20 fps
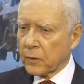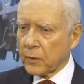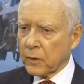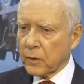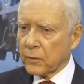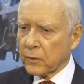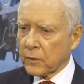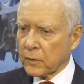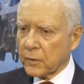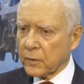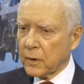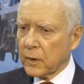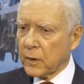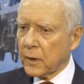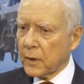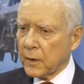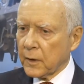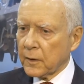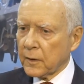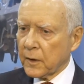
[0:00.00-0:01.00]
to know that
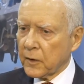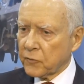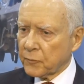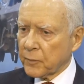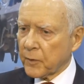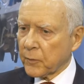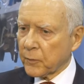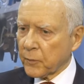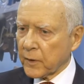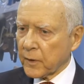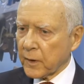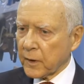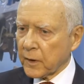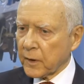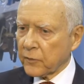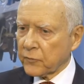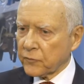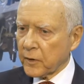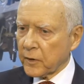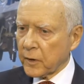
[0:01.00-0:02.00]
these people at
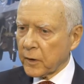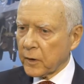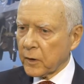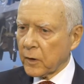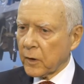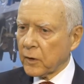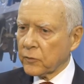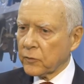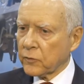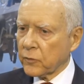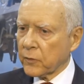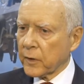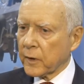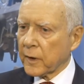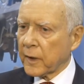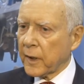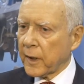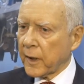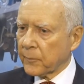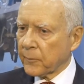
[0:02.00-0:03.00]
NSA are
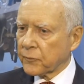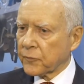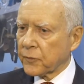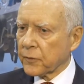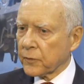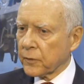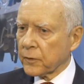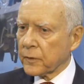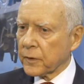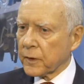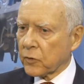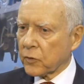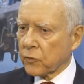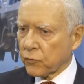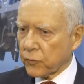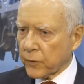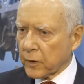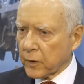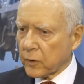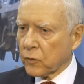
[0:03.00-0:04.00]
doing absolutely
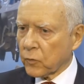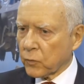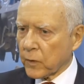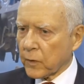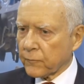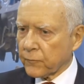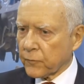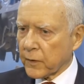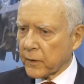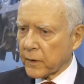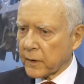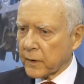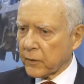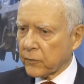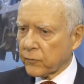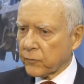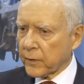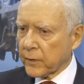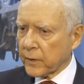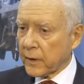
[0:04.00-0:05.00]
critical work for our
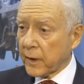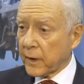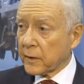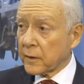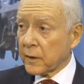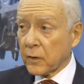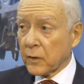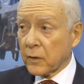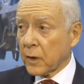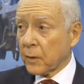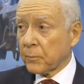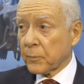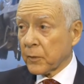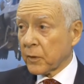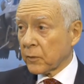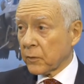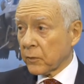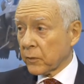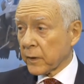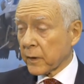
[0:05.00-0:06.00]
country, and had they not
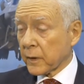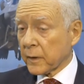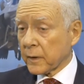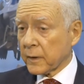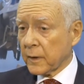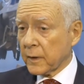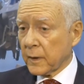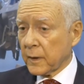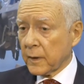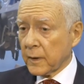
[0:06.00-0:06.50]
been doing it,